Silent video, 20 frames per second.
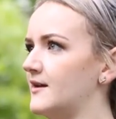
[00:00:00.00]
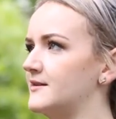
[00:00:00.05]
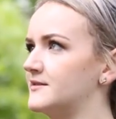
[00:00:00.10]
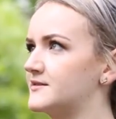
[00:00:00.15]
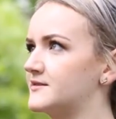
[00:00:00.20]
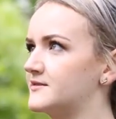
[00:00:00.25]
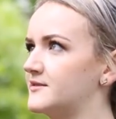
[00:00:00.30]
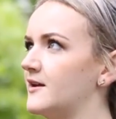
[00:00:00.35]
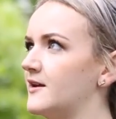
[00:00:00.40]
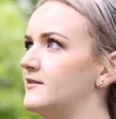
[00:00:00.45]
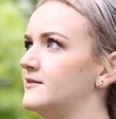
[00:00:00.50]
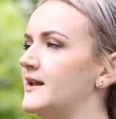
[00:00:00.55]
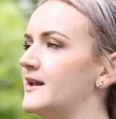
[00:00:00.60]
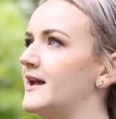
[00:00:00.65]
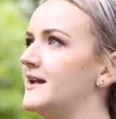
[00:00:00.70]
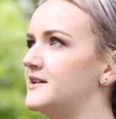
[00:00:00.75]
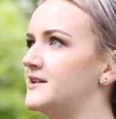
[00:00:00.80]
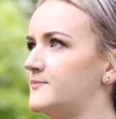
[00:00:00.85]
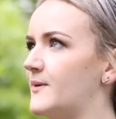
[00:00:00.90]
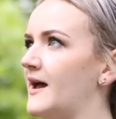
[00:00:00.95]
it's so
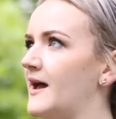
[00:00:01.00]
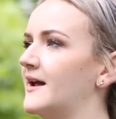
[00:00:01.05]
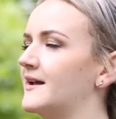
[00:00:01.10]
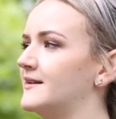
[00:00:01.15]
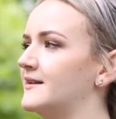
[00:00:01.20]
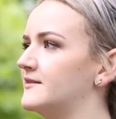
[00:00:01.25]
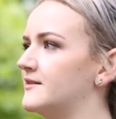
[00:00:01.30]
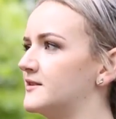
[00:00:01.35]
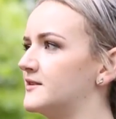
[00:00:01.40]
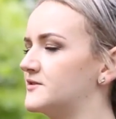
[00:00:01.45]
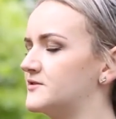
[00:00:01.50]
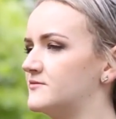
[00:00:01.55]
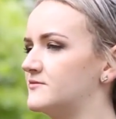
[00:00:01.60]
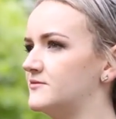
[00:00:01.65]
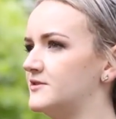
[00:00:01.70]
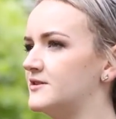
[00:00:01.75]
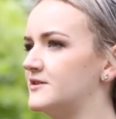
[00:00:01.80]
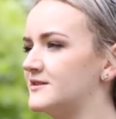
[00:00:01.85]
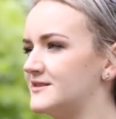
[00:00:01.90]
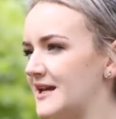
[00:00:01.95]
laid back and there's,
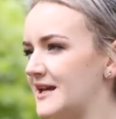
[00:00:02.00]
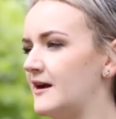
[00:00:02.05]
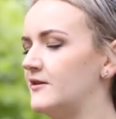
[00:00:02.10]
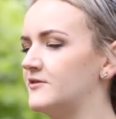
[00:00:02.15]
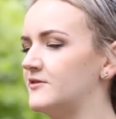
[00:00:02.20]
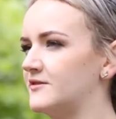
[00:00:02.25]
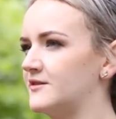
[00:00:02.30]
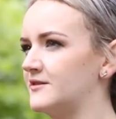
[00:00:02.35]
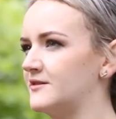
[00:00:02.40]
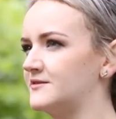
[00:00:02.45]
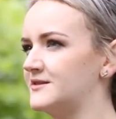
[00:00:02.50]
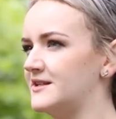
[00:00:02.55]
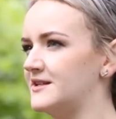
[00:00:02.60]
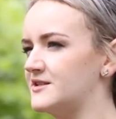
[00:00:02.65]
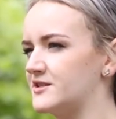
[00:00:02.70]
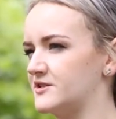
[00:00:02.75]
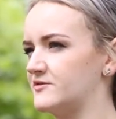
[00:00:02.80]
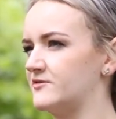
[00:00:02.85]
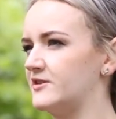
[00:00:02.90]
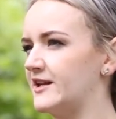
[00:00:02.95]
you can tell that the
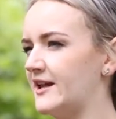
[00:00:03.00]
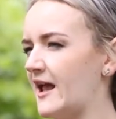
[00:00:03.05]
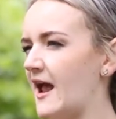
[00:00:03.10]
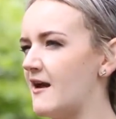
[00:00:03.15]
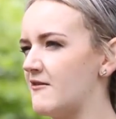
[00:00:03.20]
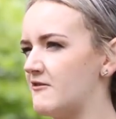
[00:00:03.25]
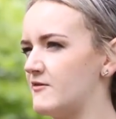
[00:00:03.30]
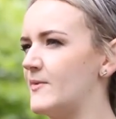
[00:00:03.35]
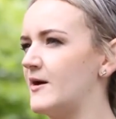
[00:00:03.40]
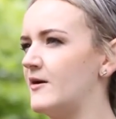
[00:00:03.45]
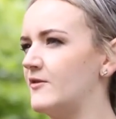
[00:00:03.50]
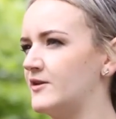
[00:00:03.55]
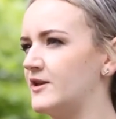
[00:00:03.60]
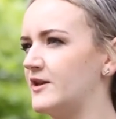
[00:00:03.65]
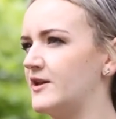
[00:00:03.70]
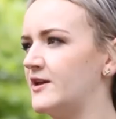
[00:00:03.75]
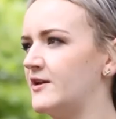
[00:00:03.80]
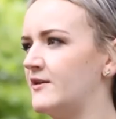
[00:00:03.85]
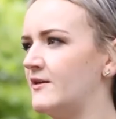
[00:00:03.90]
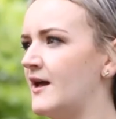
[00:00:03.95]
teachers really care about
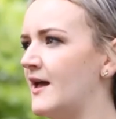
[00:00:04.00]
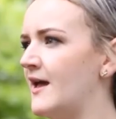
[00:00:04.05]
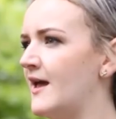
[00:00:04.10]
you